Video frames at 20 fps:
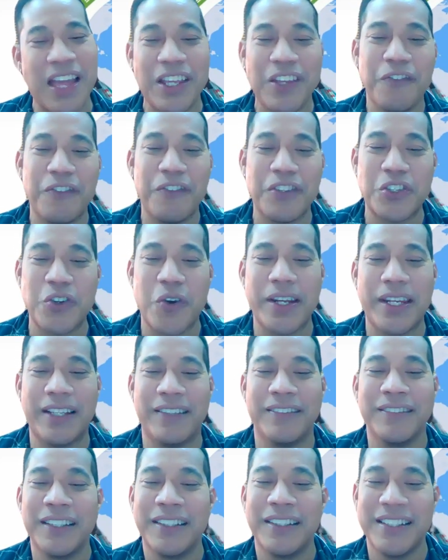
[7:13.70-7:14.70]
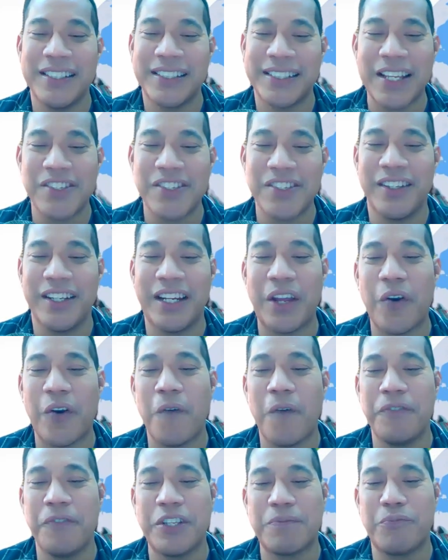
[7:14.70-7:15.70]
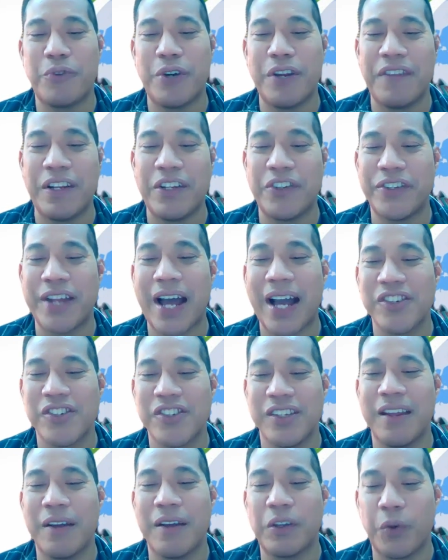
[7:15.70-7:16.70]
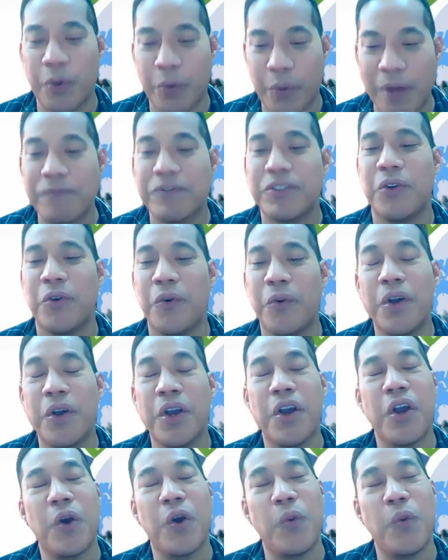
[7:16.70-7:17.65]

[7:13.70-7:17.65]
Thank you for joining this session. I hope this brief introduction equips you